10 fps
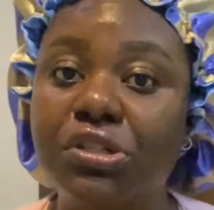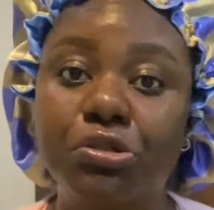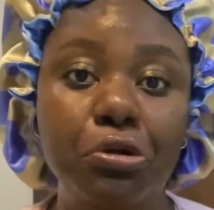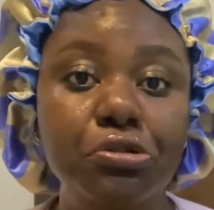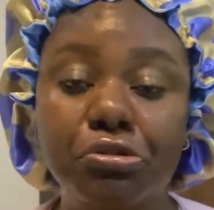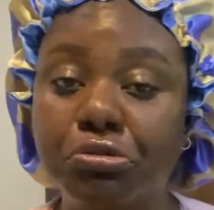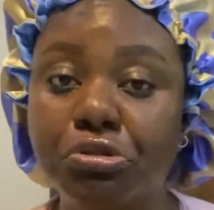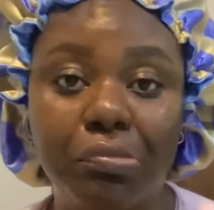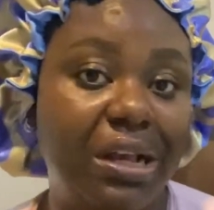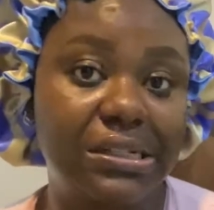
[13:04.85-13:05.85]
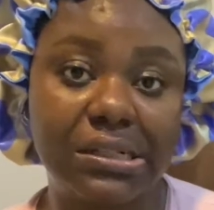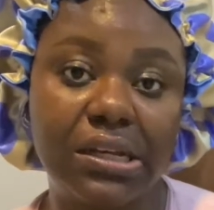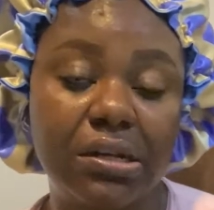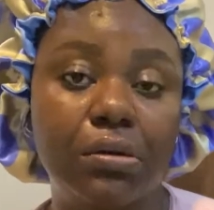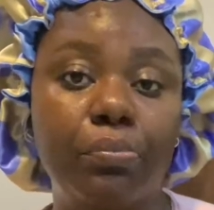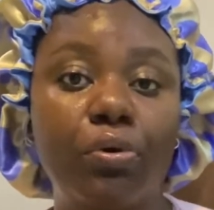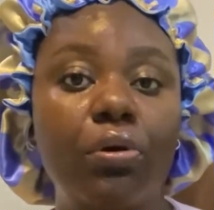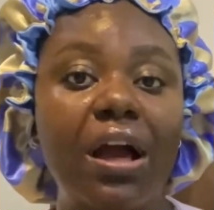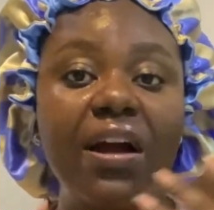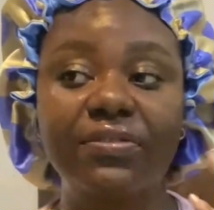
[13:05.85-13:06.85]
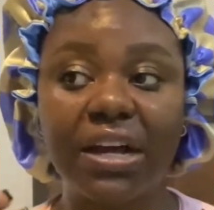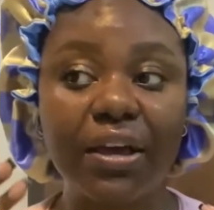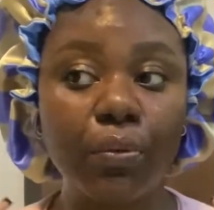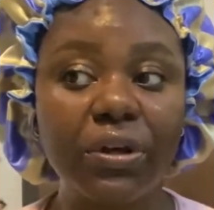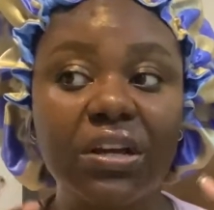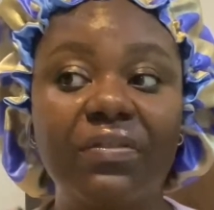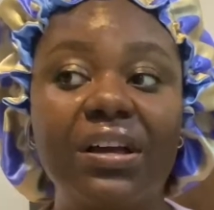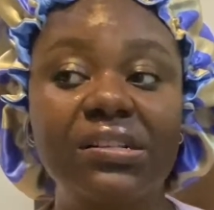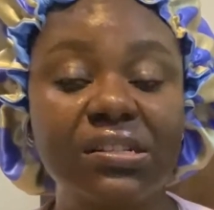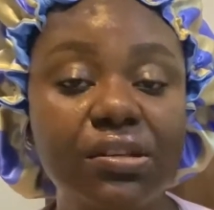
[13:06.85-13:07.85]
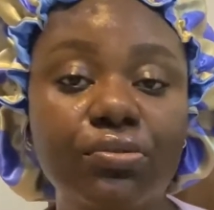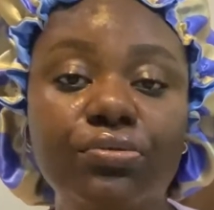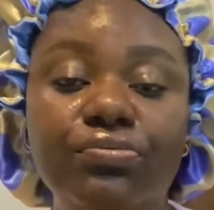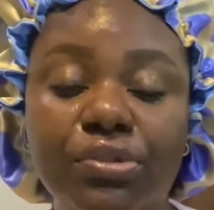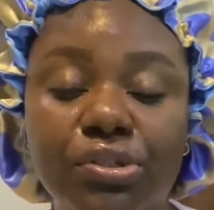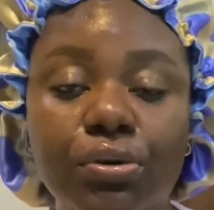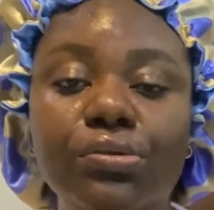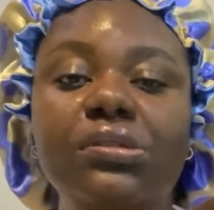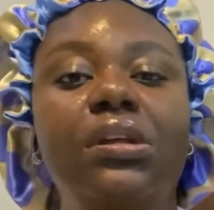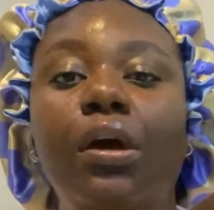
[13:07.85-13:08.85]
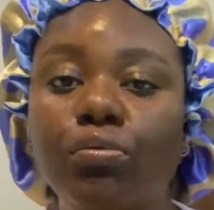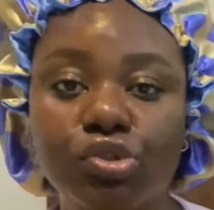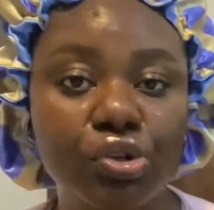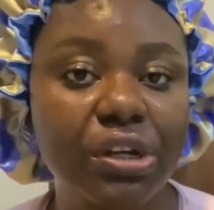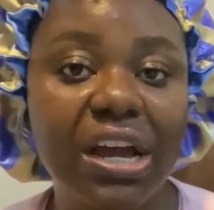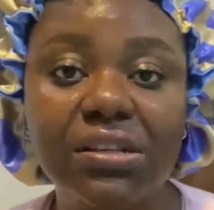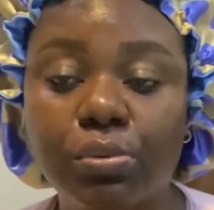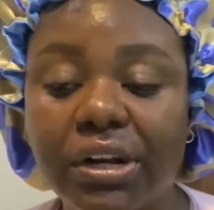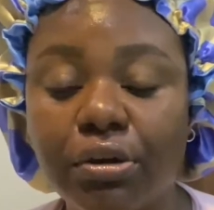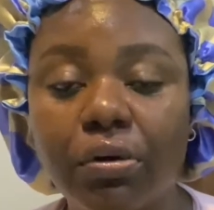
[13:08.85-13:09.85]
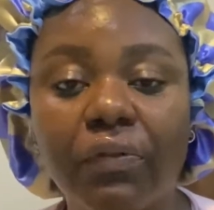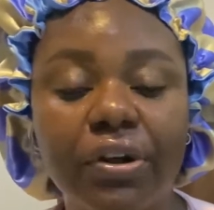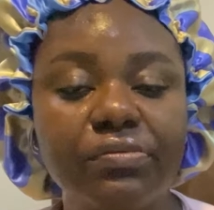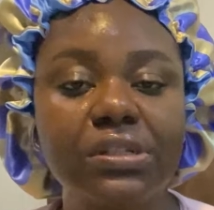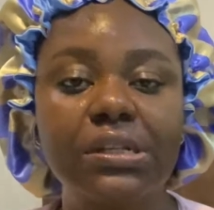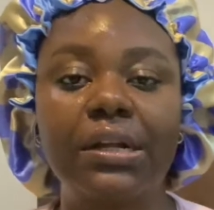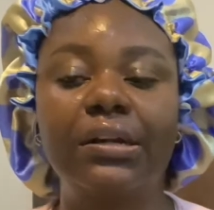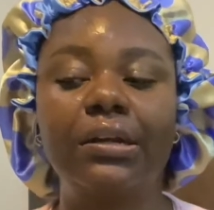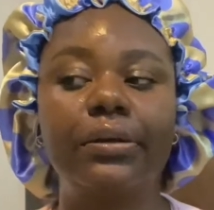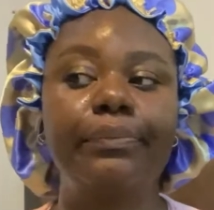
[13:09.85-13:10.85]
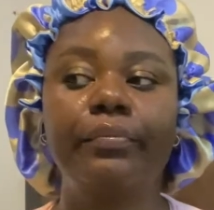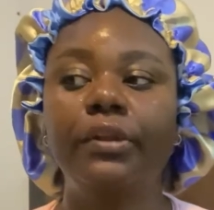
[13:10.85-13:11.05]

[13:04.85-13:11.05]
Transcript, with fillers: it's going to do to my skin but after a week if i see good results then i'll show you guys what i got very recently